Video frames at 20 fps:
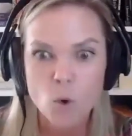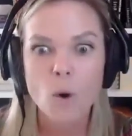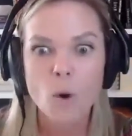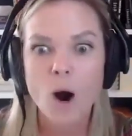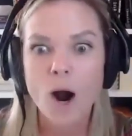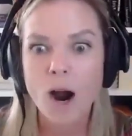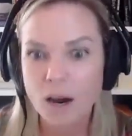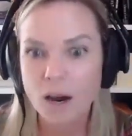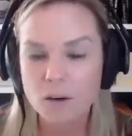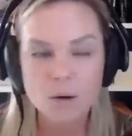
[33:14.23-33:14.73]

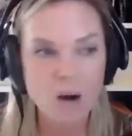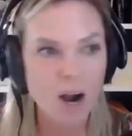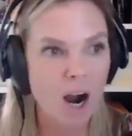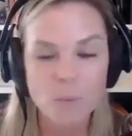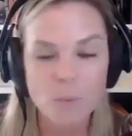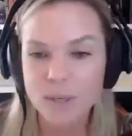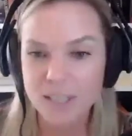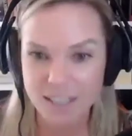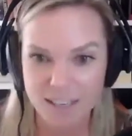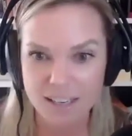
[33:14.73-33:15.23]
how do how
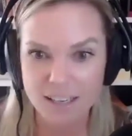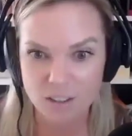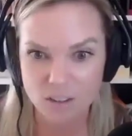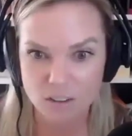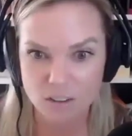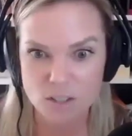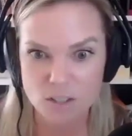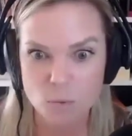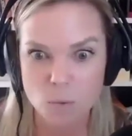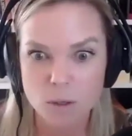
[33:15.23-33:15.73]
are we going to
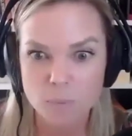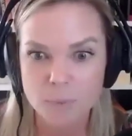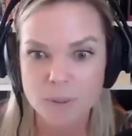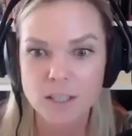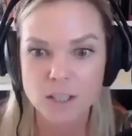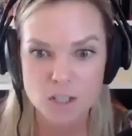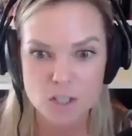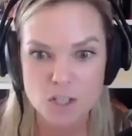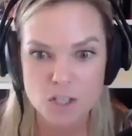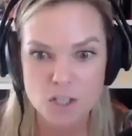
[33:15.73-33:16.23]
handle this what are we
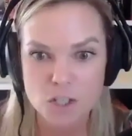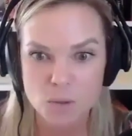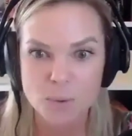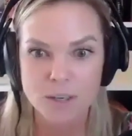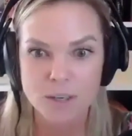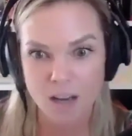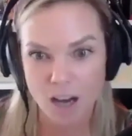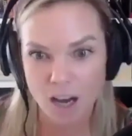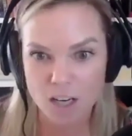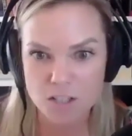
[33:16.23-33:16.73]
going to do
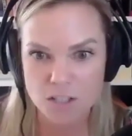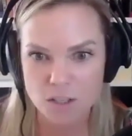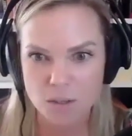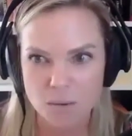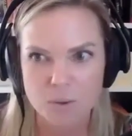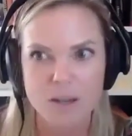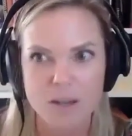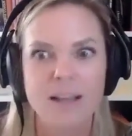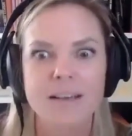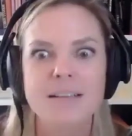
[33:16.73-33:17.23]
and not
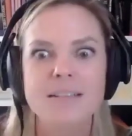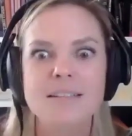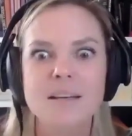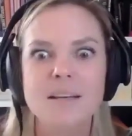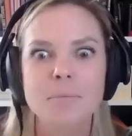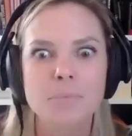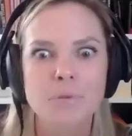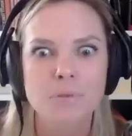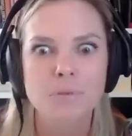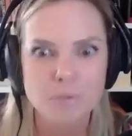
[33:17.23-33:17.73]
do and it's
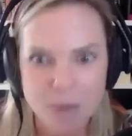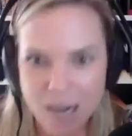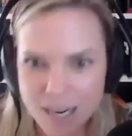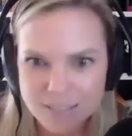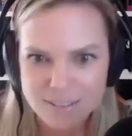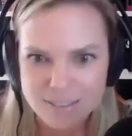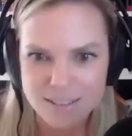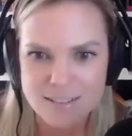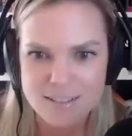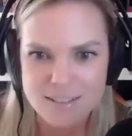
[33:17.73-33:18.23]
a
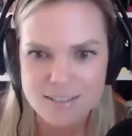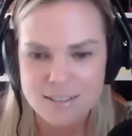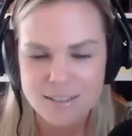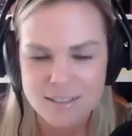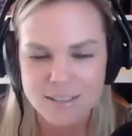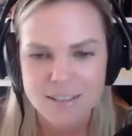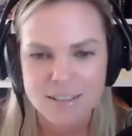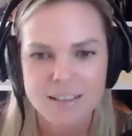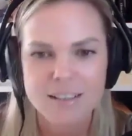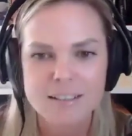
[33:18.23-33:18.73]
practice
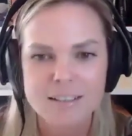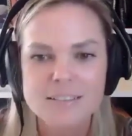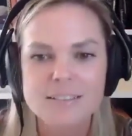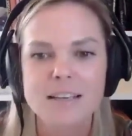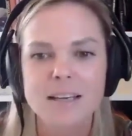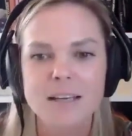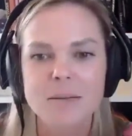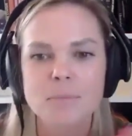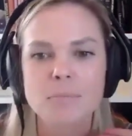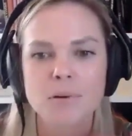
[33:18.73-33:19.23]
it's
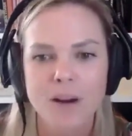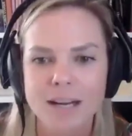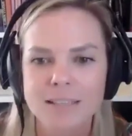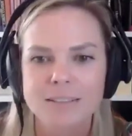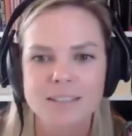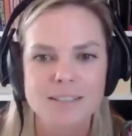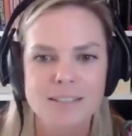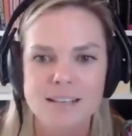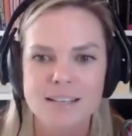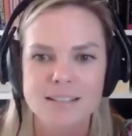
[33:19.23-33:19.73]
a
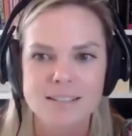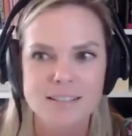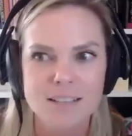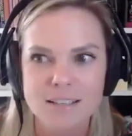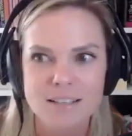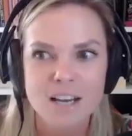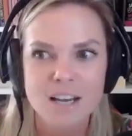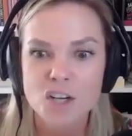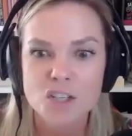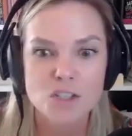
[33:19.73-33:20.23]
practice it
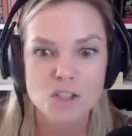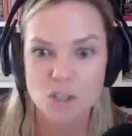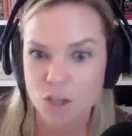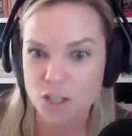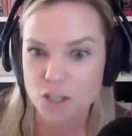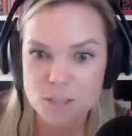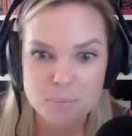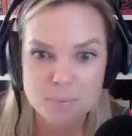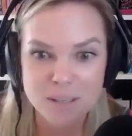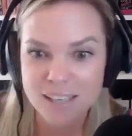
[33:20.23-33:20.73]
does
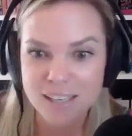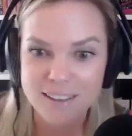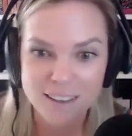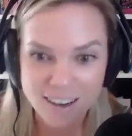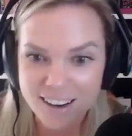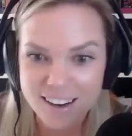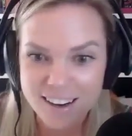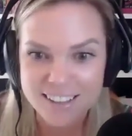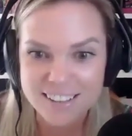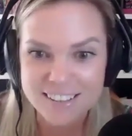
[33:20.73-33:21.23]
just
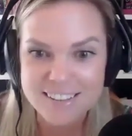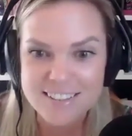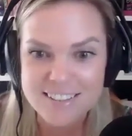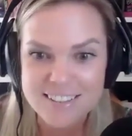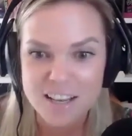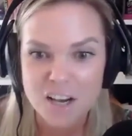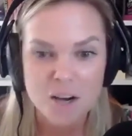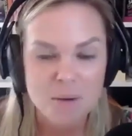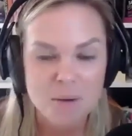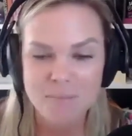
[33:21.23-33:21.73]
because
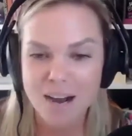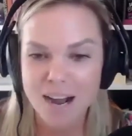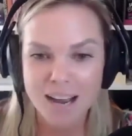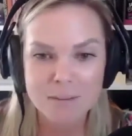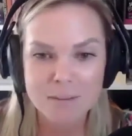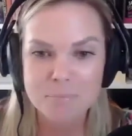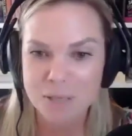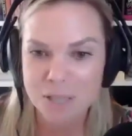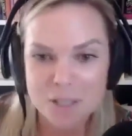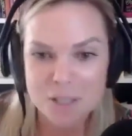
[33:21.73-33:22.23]

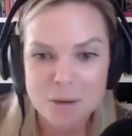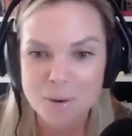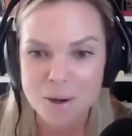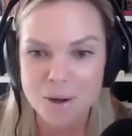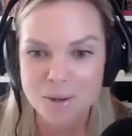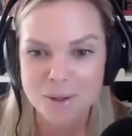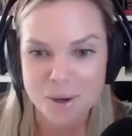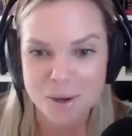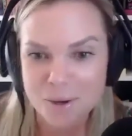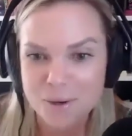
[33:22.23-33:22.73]
my
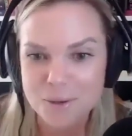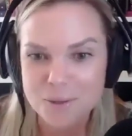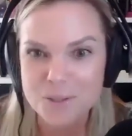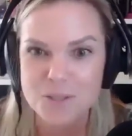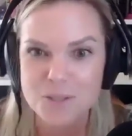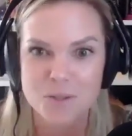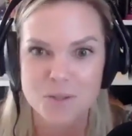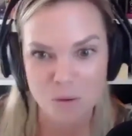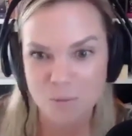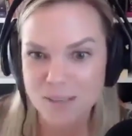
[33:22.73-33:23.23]
pickleball
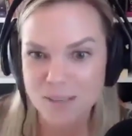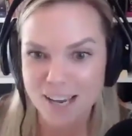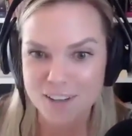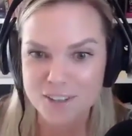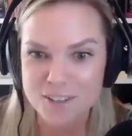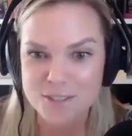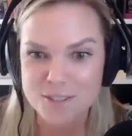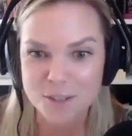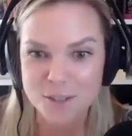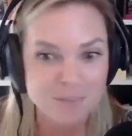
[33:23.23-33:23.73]
coach told me how
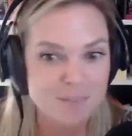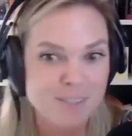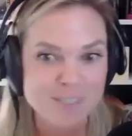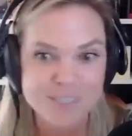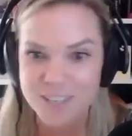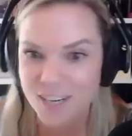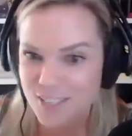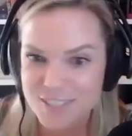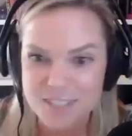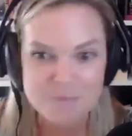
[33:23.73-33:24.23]
to serve
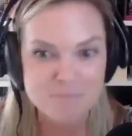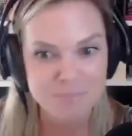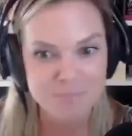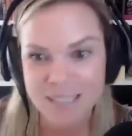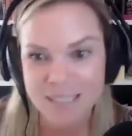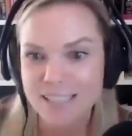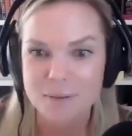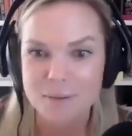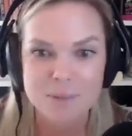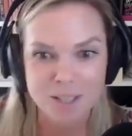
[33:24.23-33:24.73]
doesn't
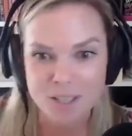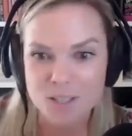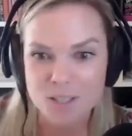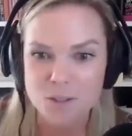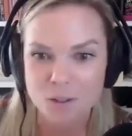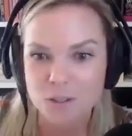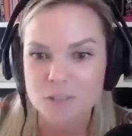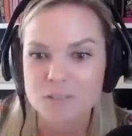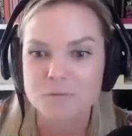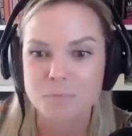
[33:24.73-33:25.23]
mean i'm going to
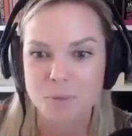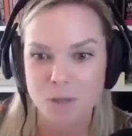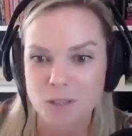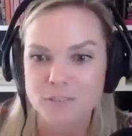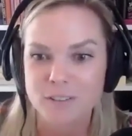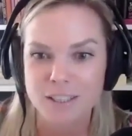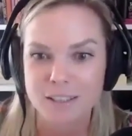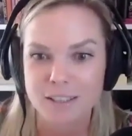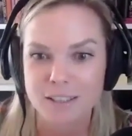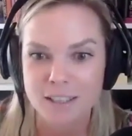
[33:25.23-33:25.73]
serve
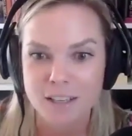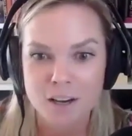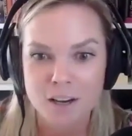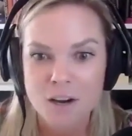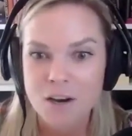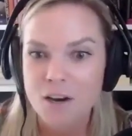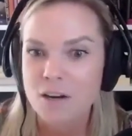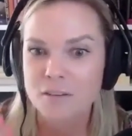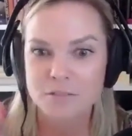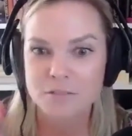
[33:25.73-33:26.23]
perfectly
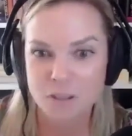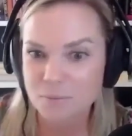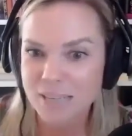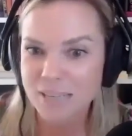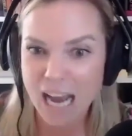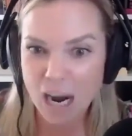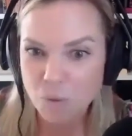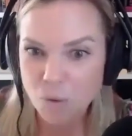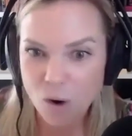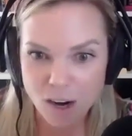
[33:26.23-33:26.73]
from
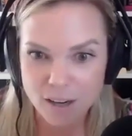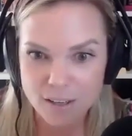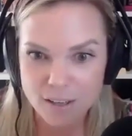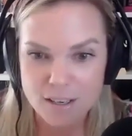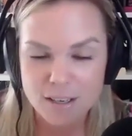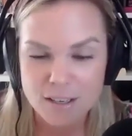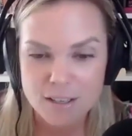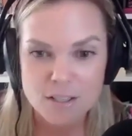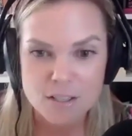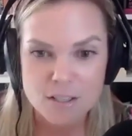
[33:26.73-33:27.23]
now on
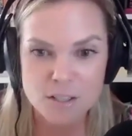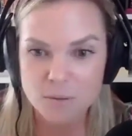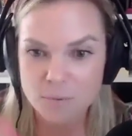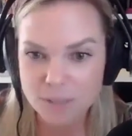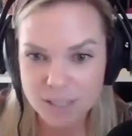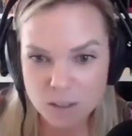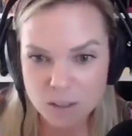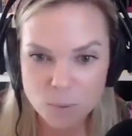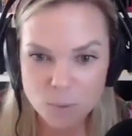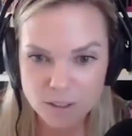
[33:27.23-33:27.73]

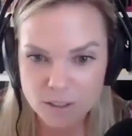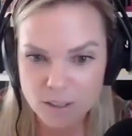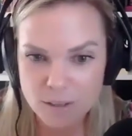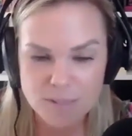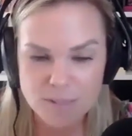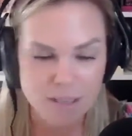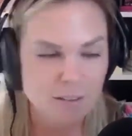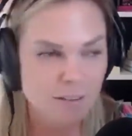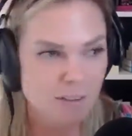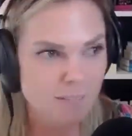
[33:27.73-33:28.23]
serena
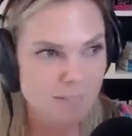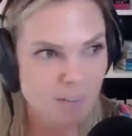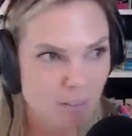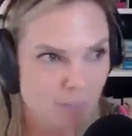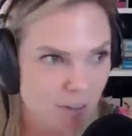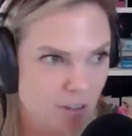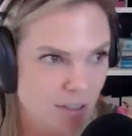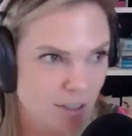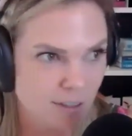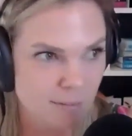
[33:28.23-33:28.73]
williams i don't even know
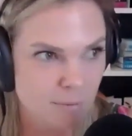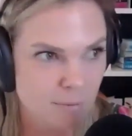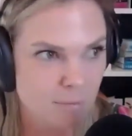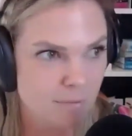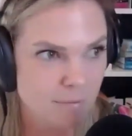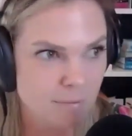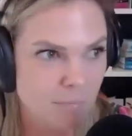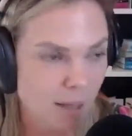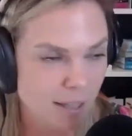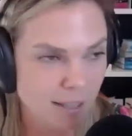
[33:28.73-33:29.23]
if there's any
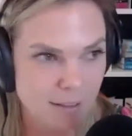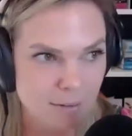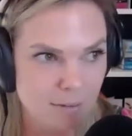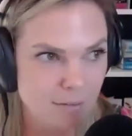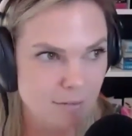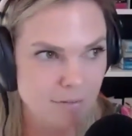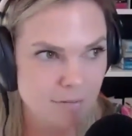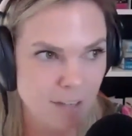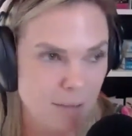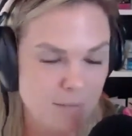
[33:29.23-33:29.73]
like
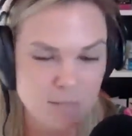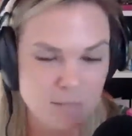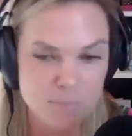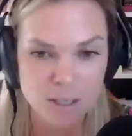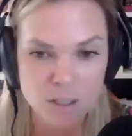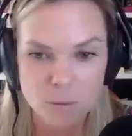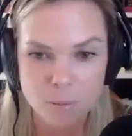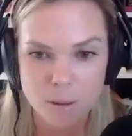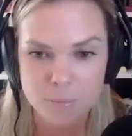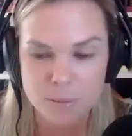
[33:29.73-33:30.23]
famous
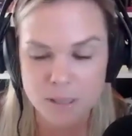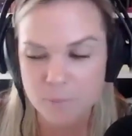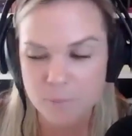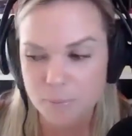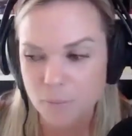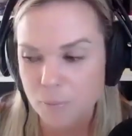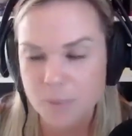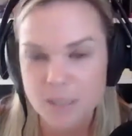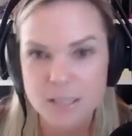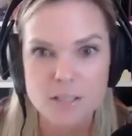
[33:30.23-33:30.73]
pickleball
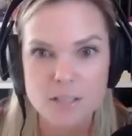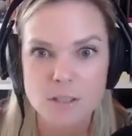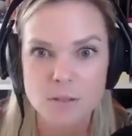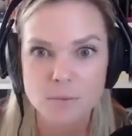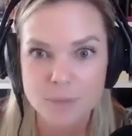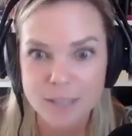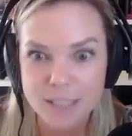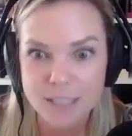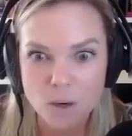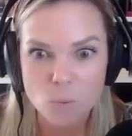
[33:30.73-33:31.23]
people, but
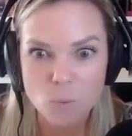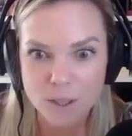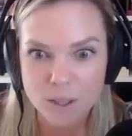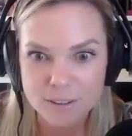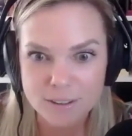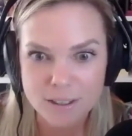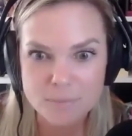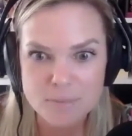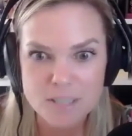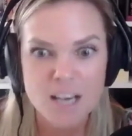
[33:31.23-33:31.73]
Serena
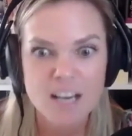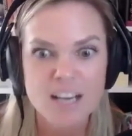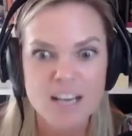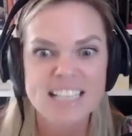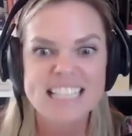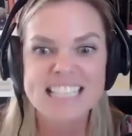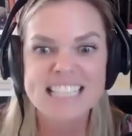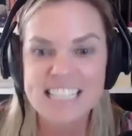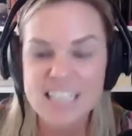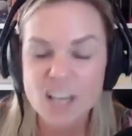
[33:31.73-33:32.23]
Williams
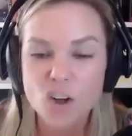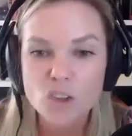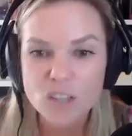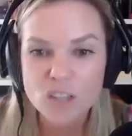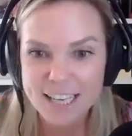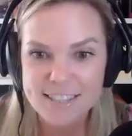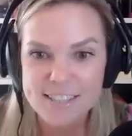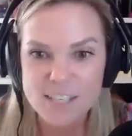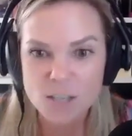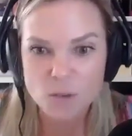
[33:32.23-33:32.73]
still
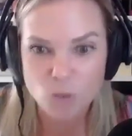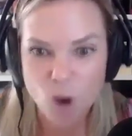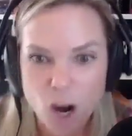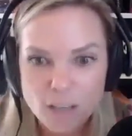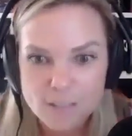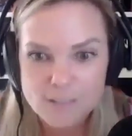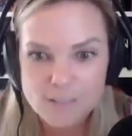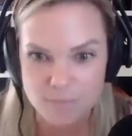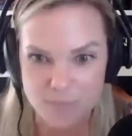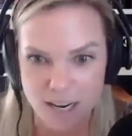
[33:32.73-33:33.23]
gets it
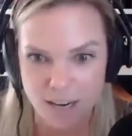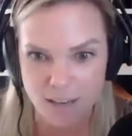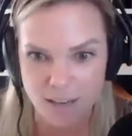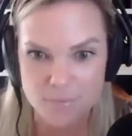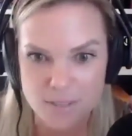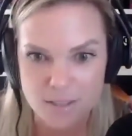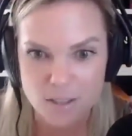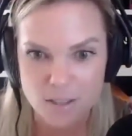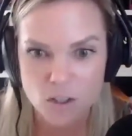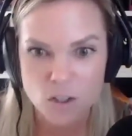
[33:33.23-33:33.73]
wrong
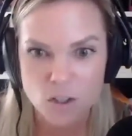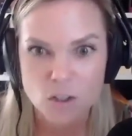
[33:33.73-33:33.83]
sometimes.